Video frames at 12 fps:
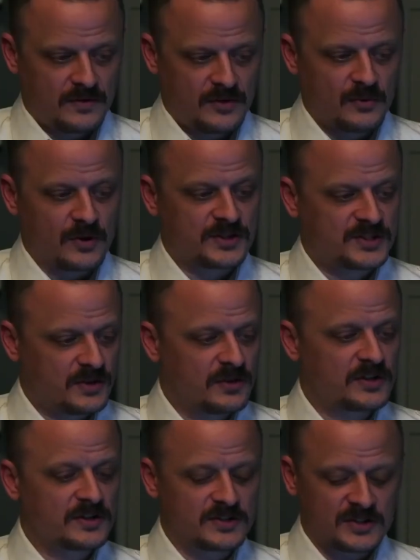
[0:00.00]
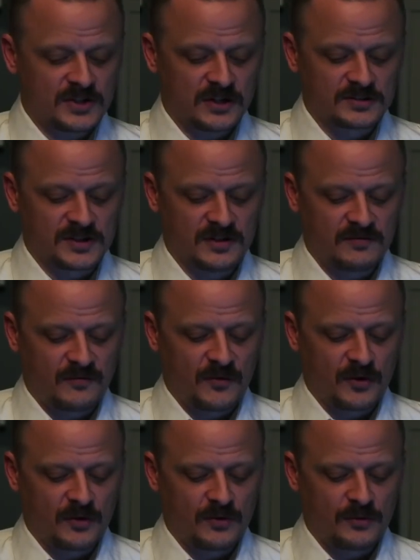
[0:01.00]
You are still a consultant
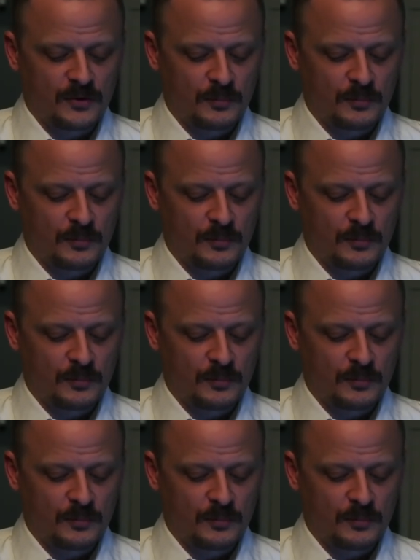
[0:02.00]
for